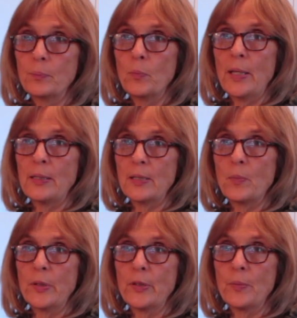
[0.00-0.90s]
when
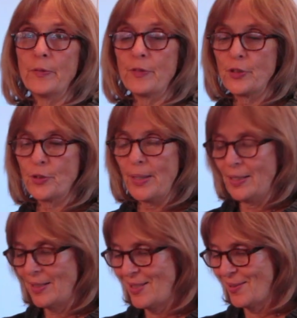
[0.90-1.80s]
they're
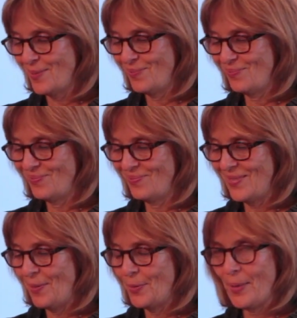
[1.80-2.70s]
refrigerated. So
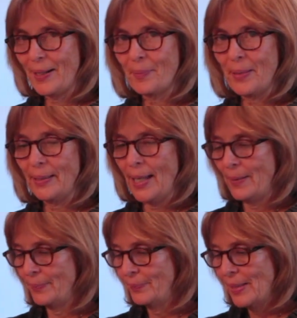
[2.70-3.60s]
I would recommend
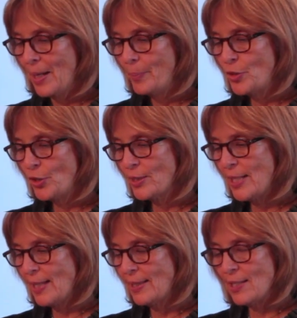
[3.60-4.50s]
that. But you can
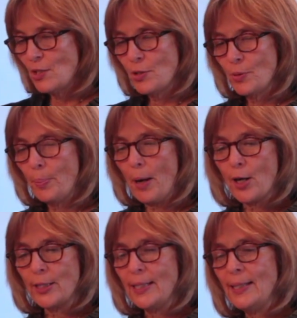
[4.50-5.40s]
take these to a
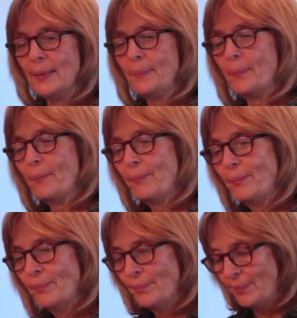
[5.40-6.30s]
party, and
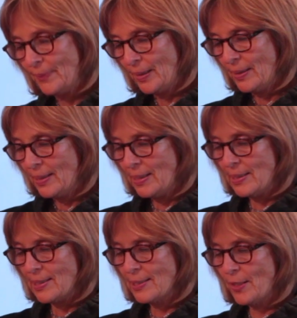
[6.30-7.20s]

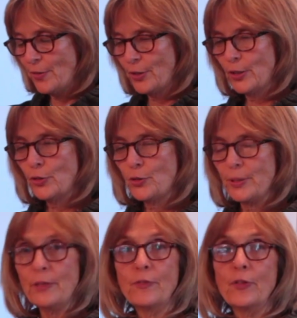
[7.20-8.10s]
it's another little
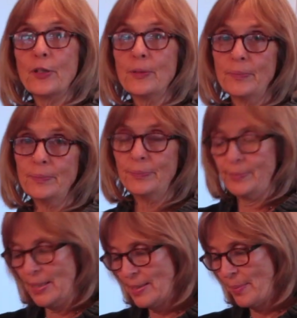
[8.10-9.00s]
treat for,
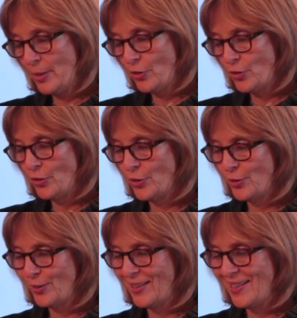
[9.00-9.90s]
as I mentioned,
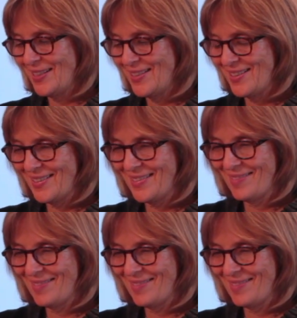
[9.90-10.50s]
your kids.